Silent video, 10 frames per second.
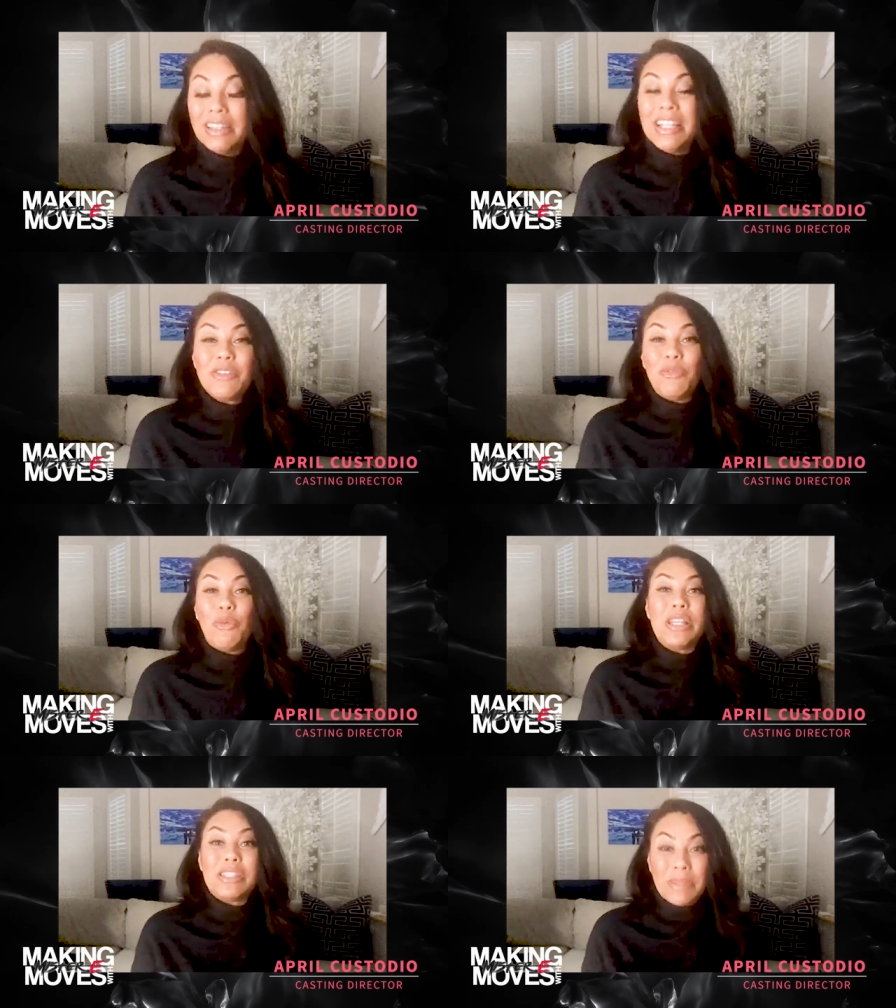Let's
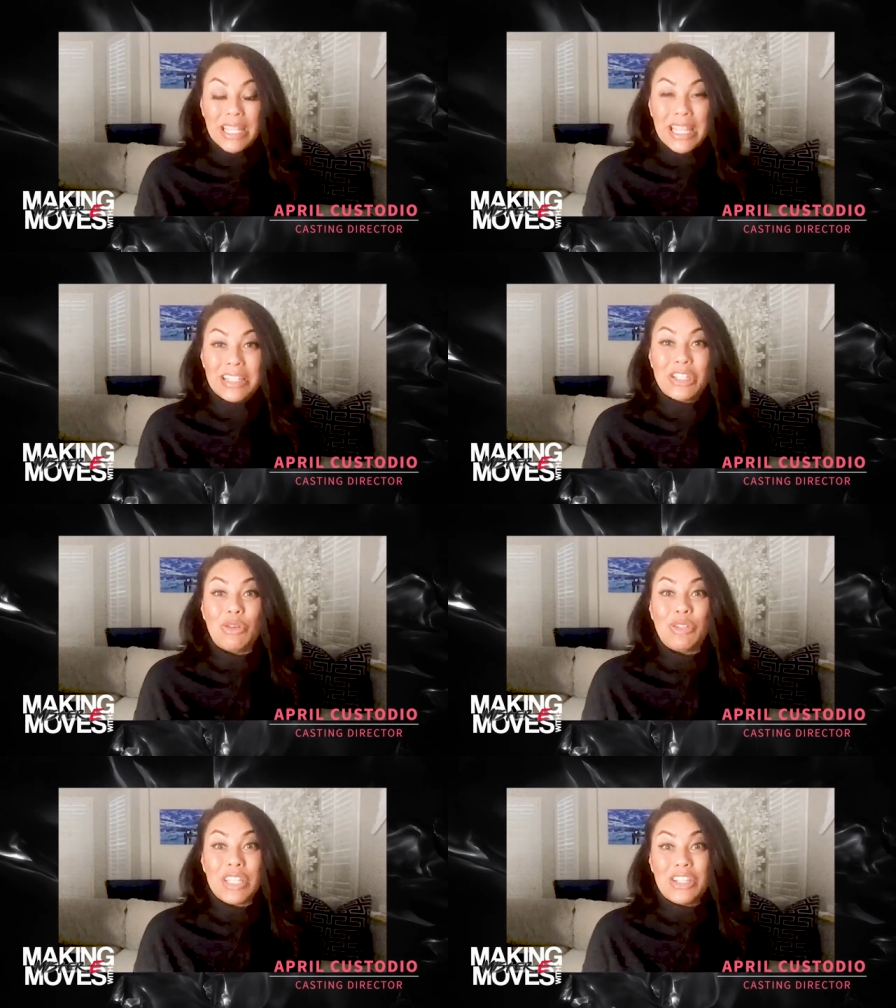avoid some things, you
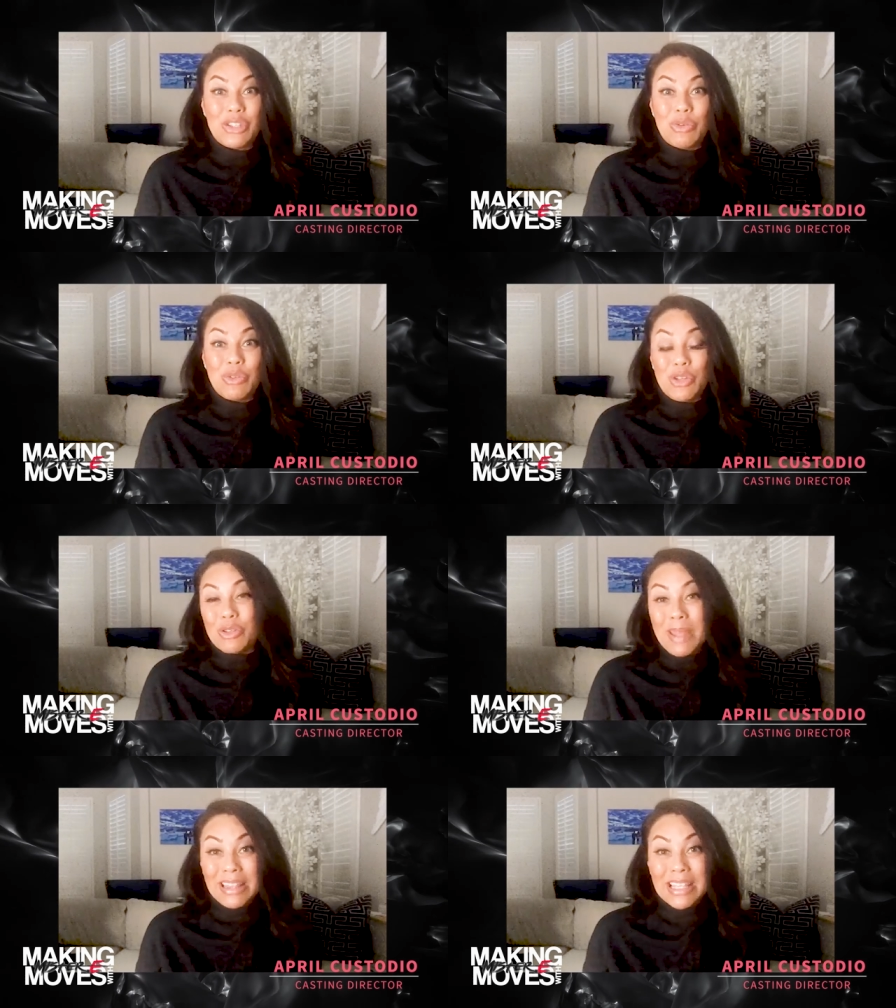know, to get you, you know,
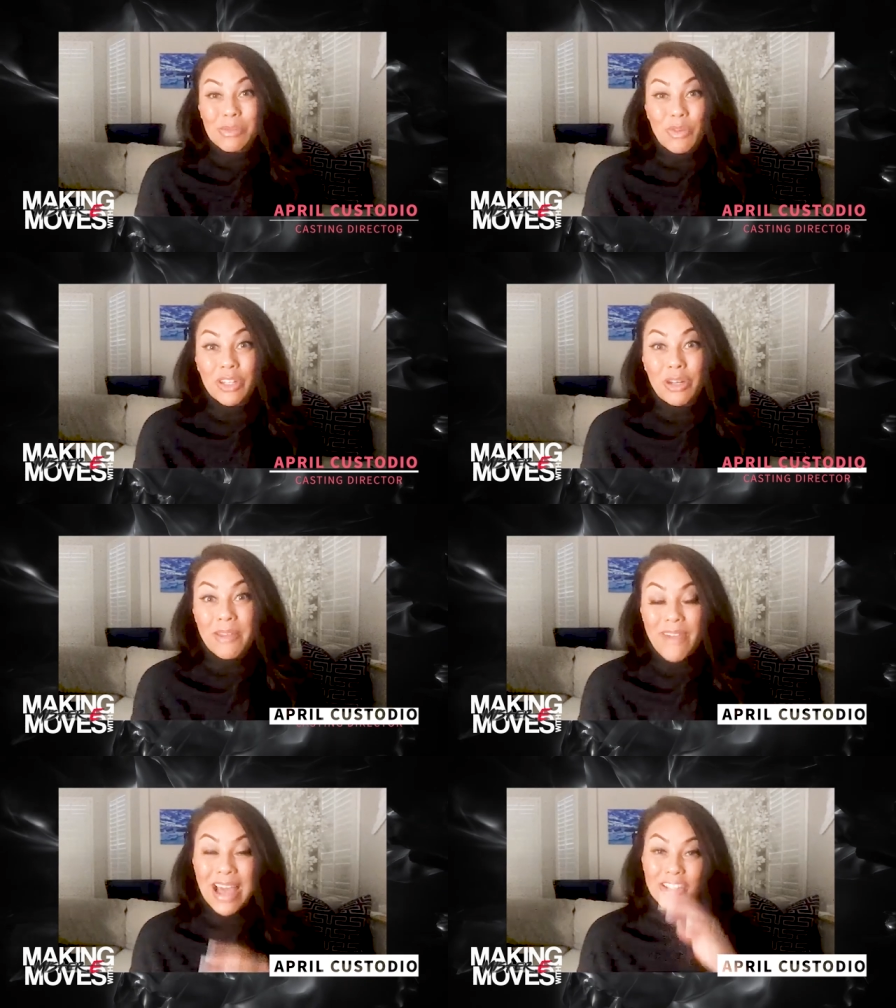to make things move a little
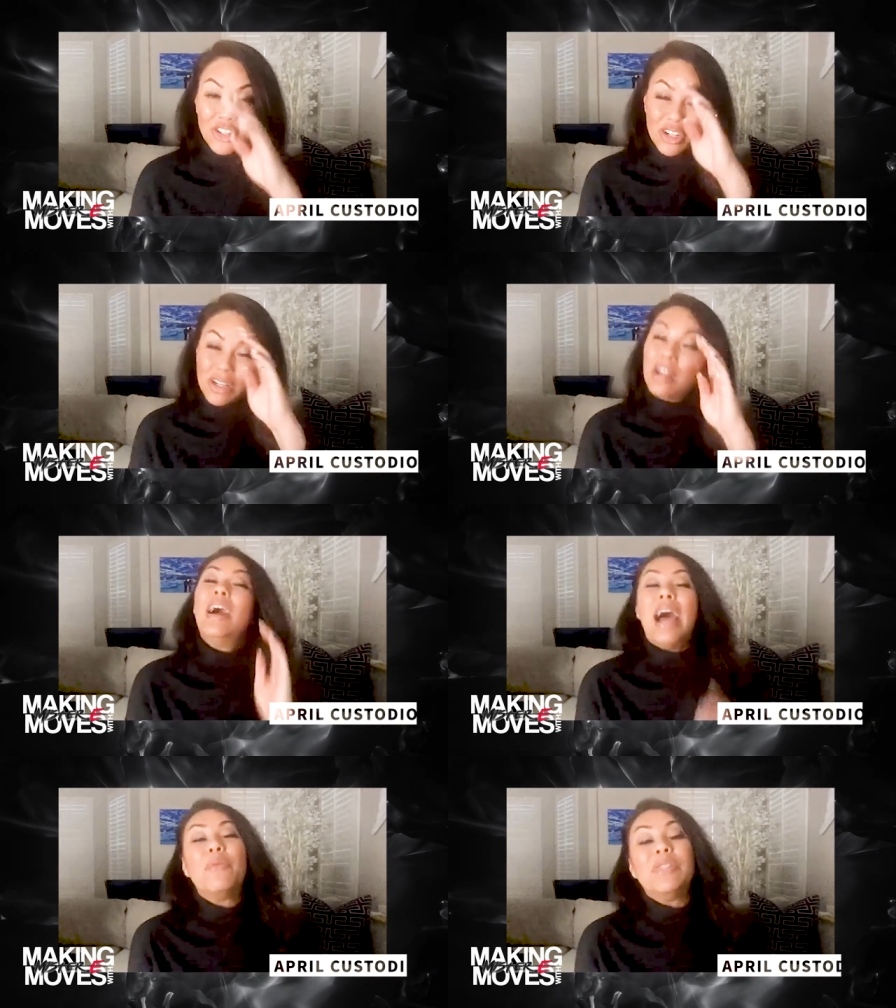bit faster."
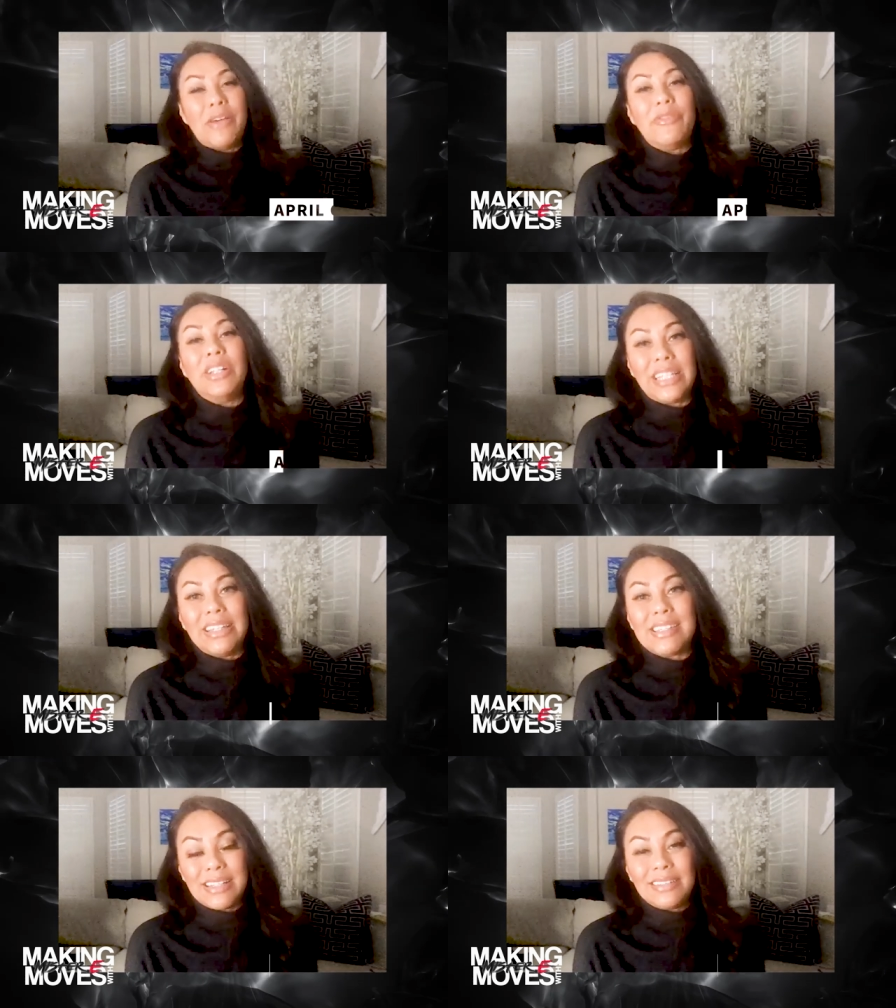I would definitely
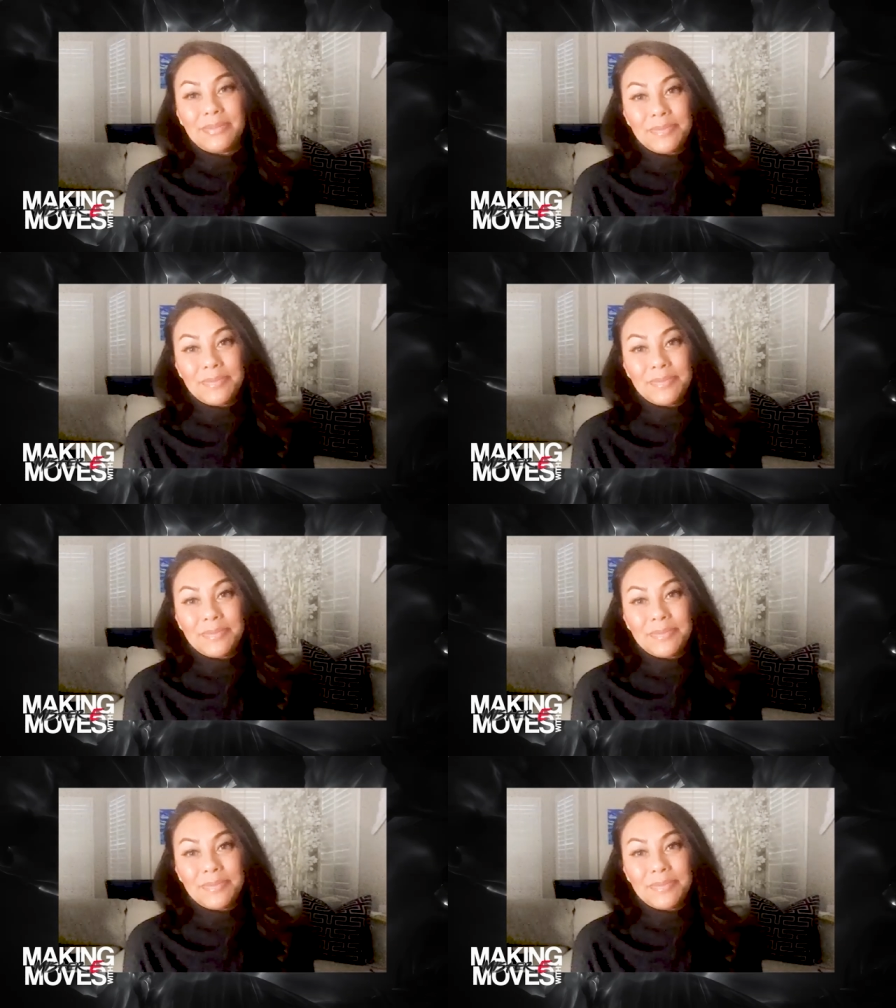listen.